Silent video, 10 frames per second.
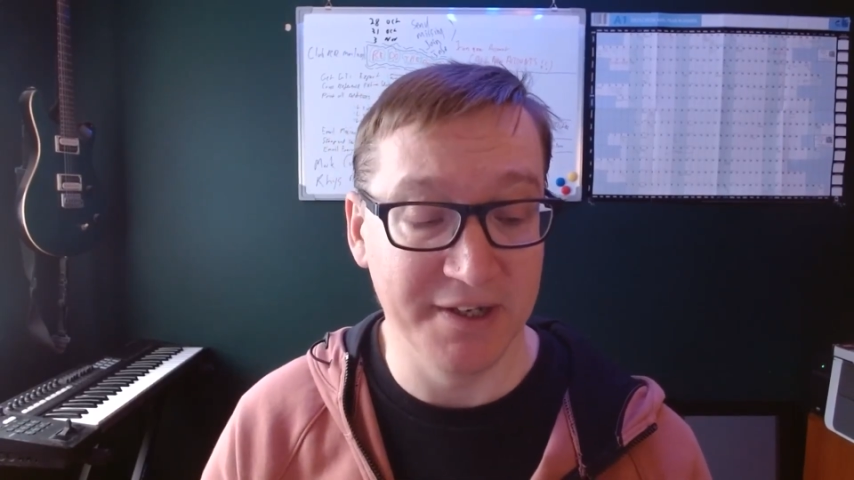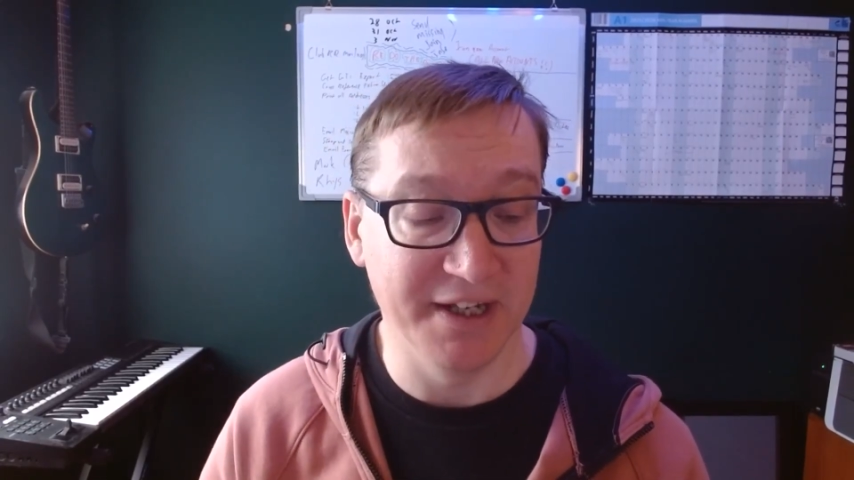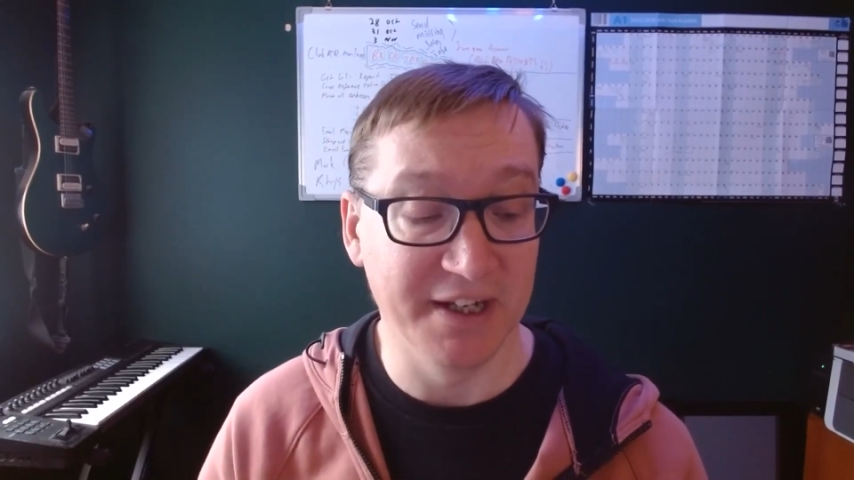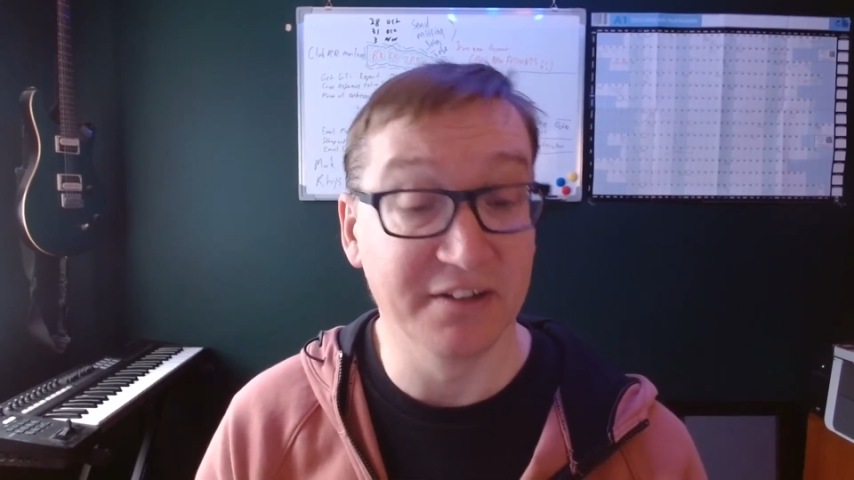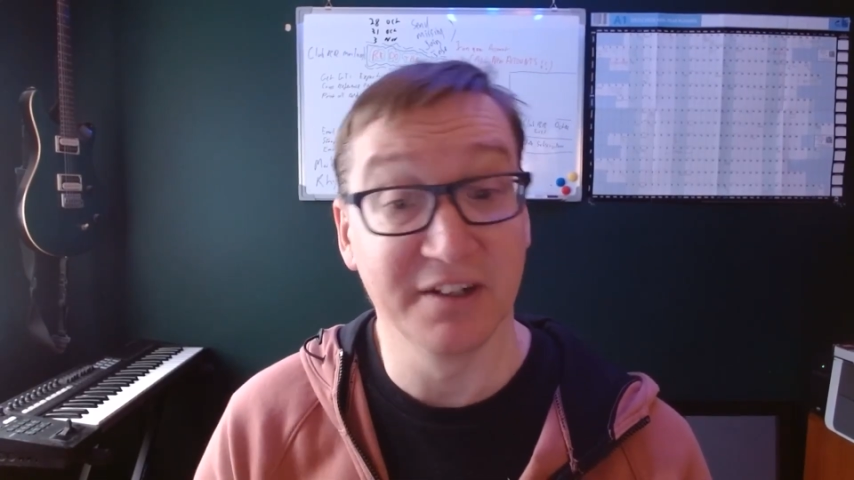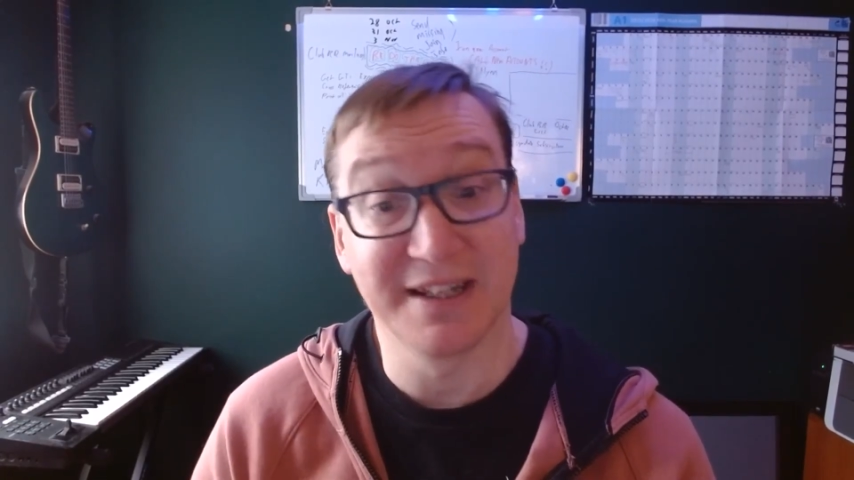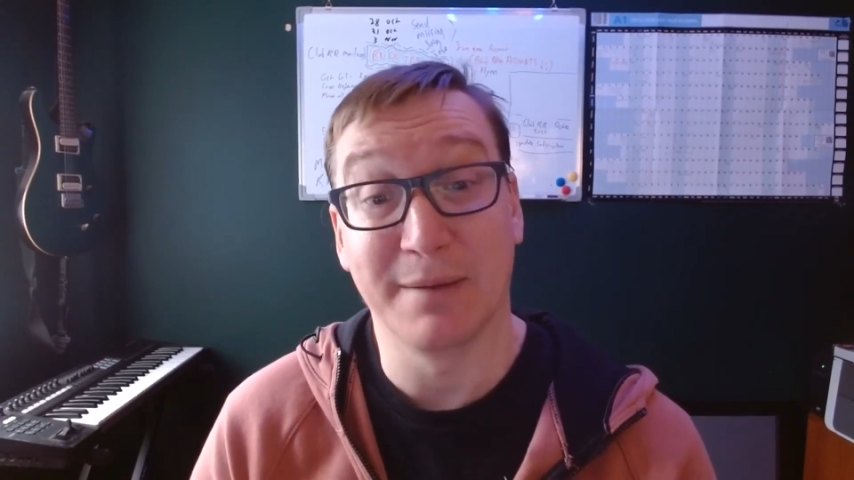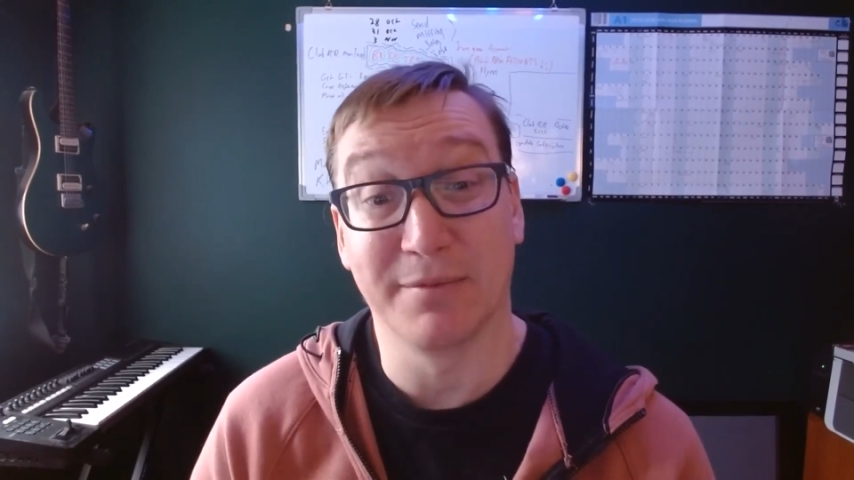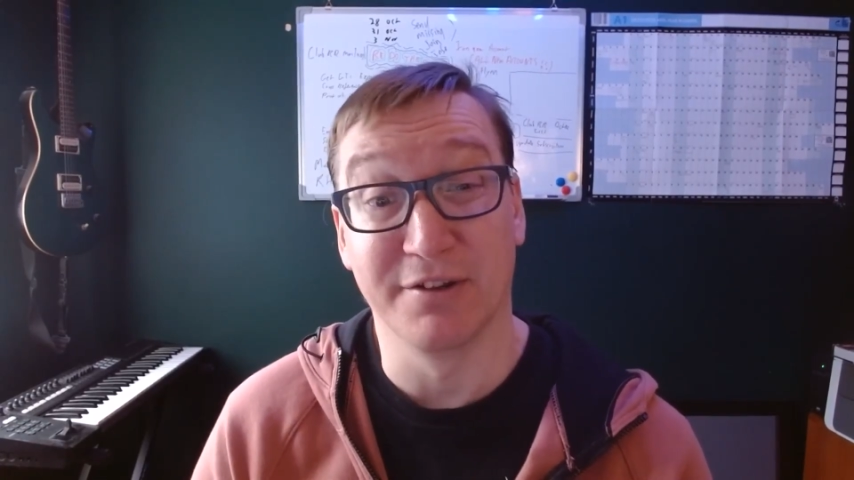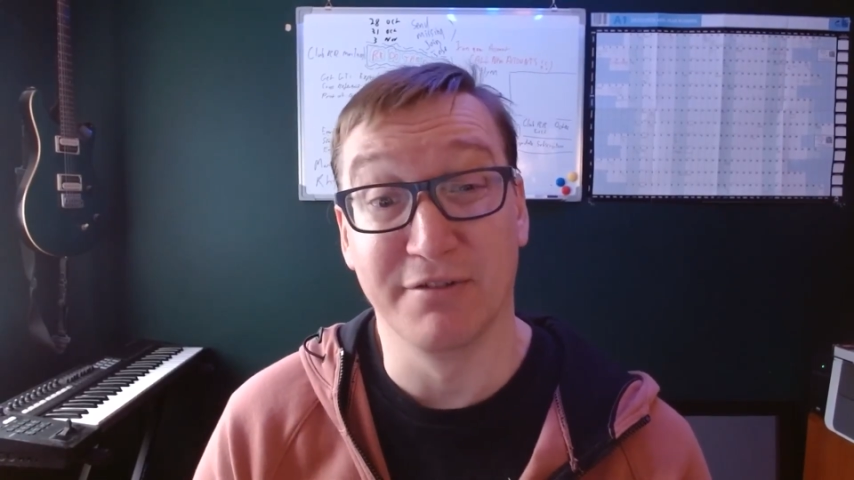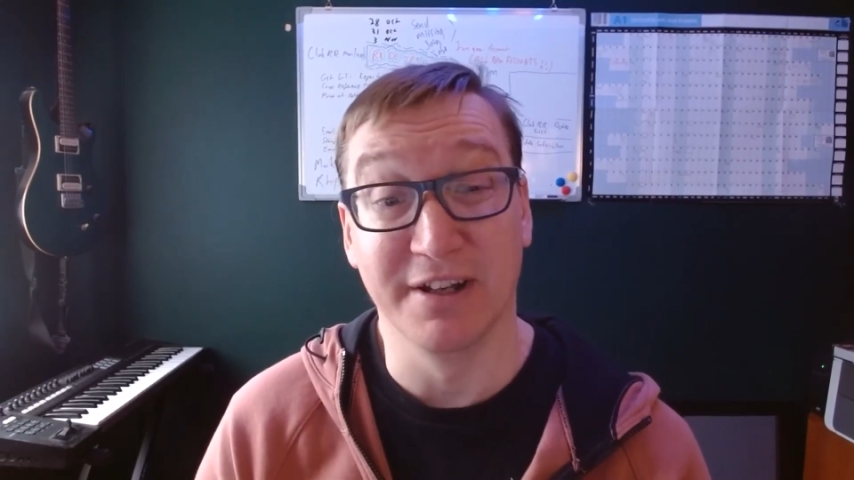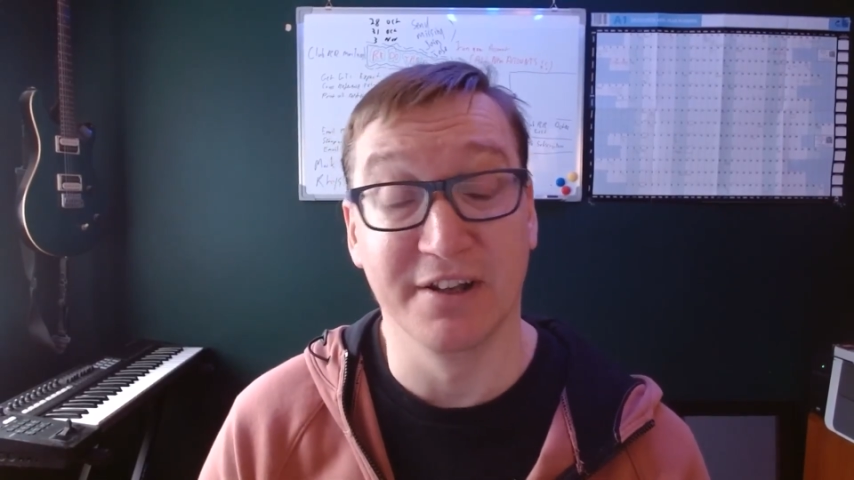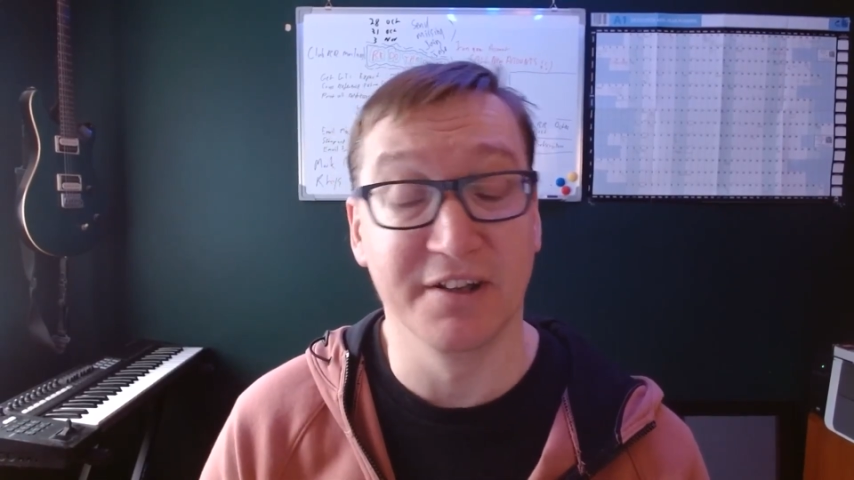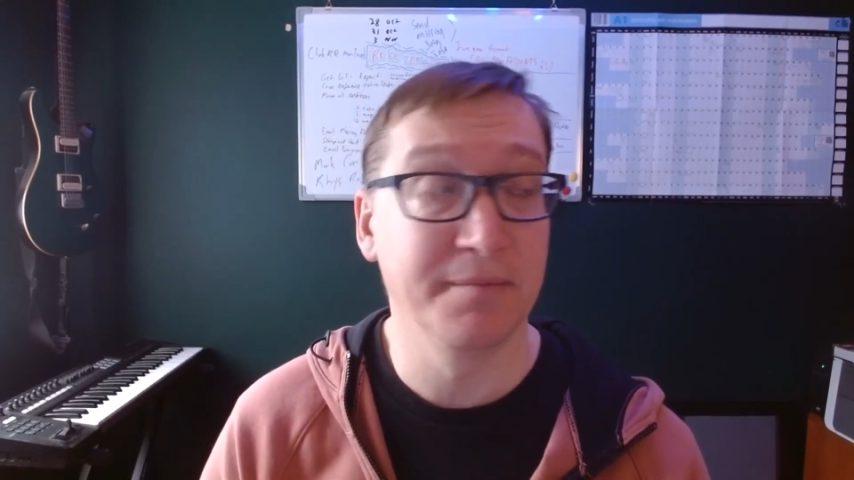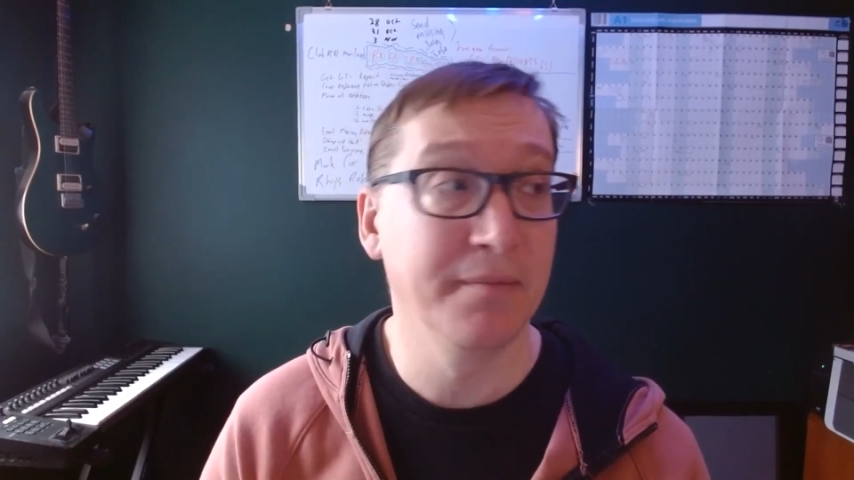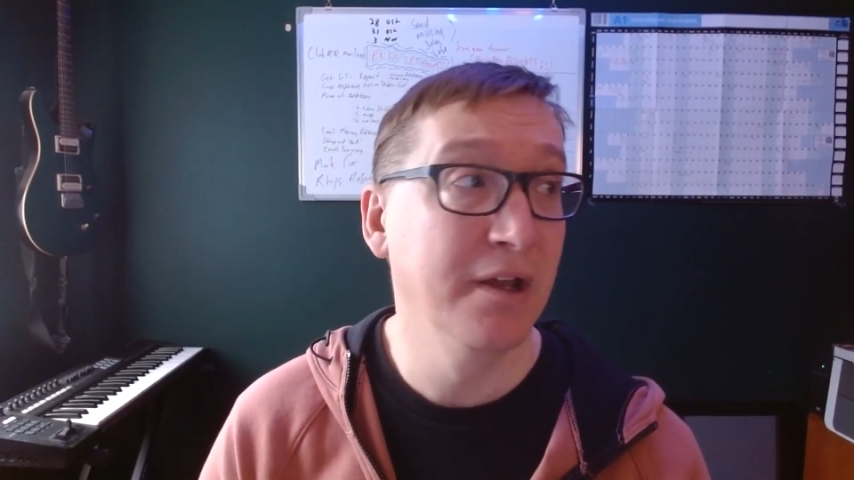tickets, because the campsite's really nice.